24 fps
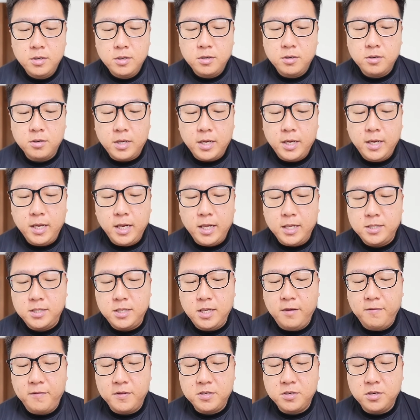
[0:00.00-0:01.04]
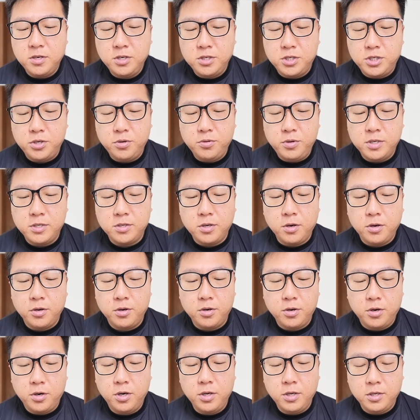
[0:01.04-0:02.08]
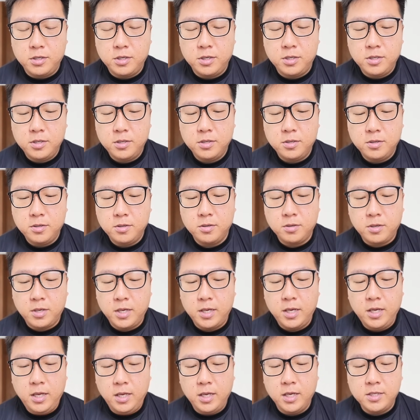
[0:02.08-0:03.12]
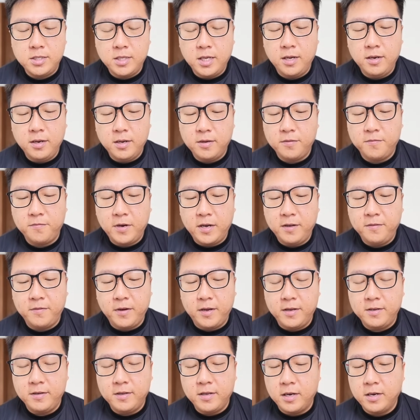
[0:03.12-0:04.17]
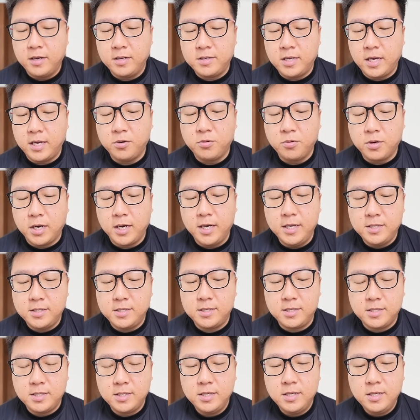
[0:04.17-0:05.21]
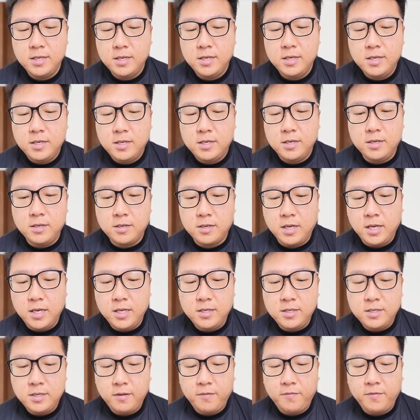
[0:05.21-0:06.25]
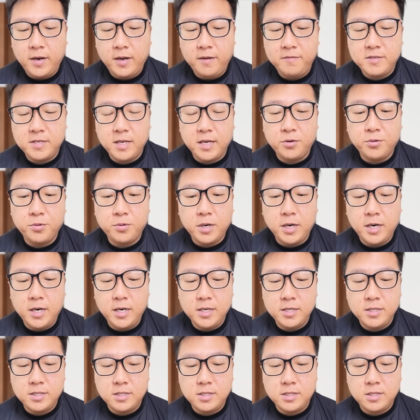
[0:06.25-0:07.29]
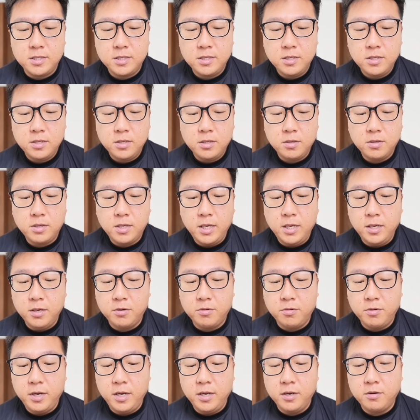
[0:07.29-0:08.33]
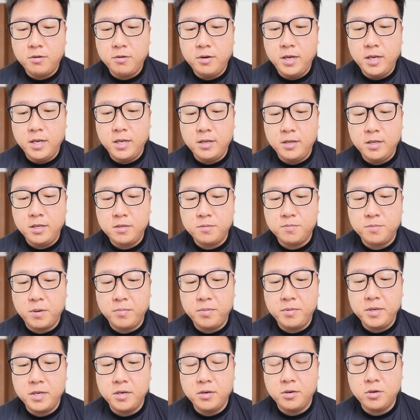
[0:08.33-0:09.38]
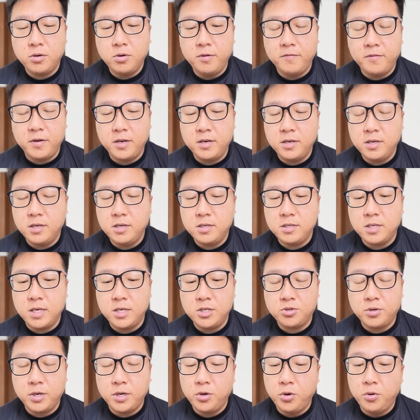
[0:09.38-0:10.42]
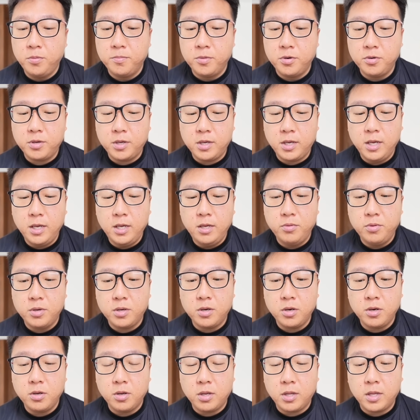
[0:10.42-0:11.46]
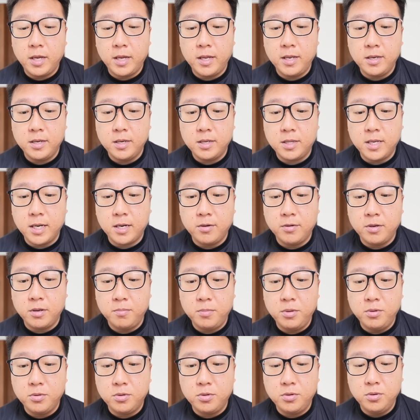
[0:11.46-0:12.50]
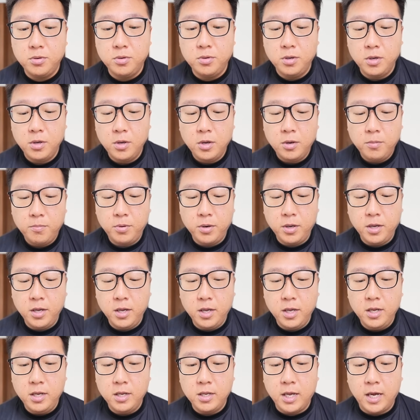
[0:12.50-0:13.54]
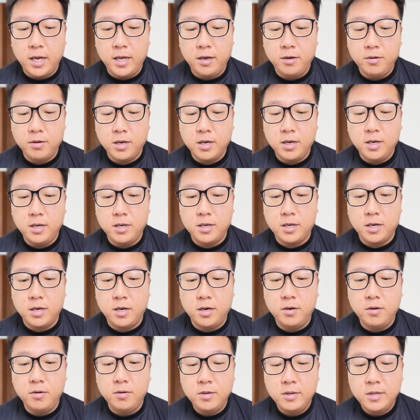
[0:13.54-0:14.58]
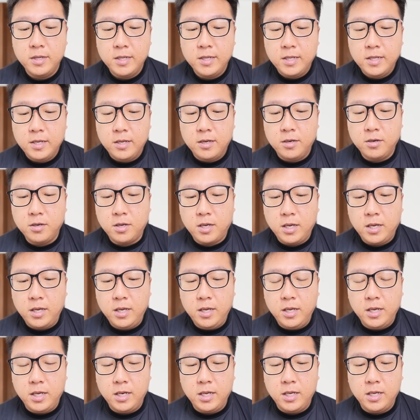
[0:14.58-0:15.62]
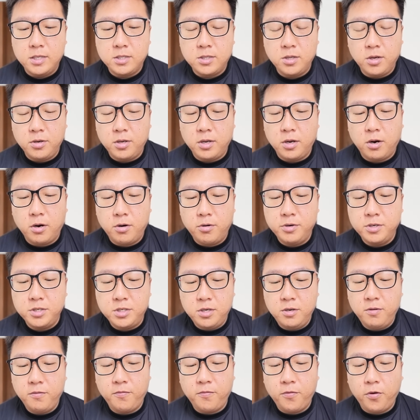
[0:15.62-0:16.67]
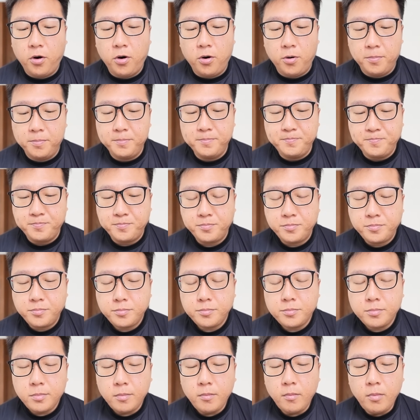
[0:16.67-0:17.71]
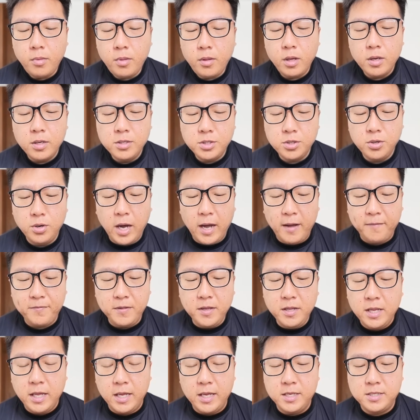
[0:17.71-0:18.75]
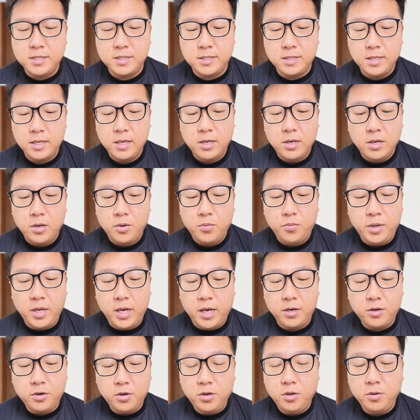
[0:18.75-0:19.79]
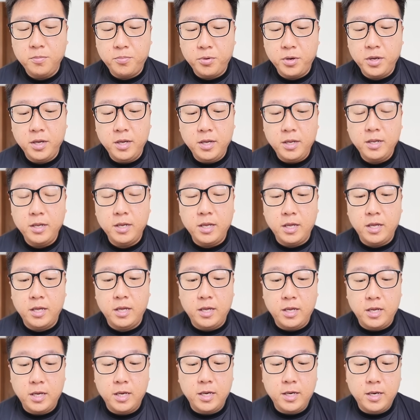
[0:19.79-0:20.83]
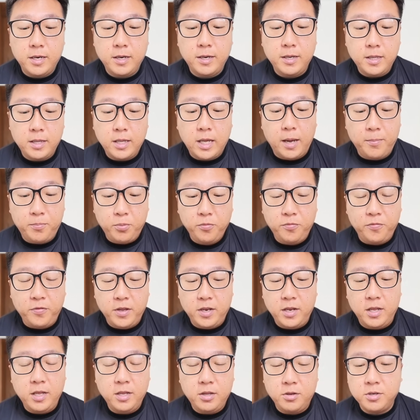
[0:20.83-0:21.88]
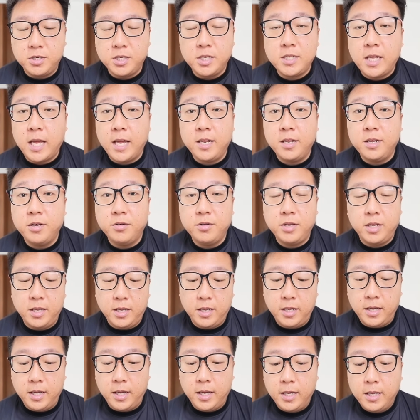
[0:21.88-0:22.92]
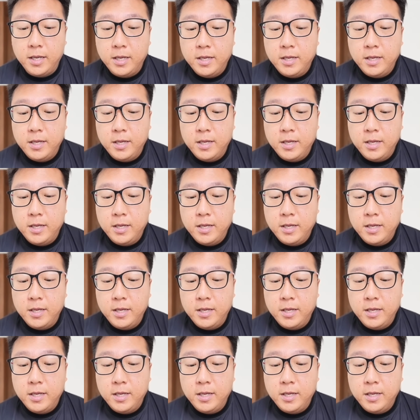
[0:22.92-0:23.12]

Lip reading: Okay, let's see if he's gonna shoot this or not. Okay, he has done 5 Psycho Cuts. Okay, 5 Psycho Cuts. Okay, great, great. He's probably going to go with another Side Strike. Nope, okay. We're going to then take out the Mewtwo. Bringing in Dialga now. Okay, it is not the origin form. So after this, we are going to bring in the Tapu Fini to just handle the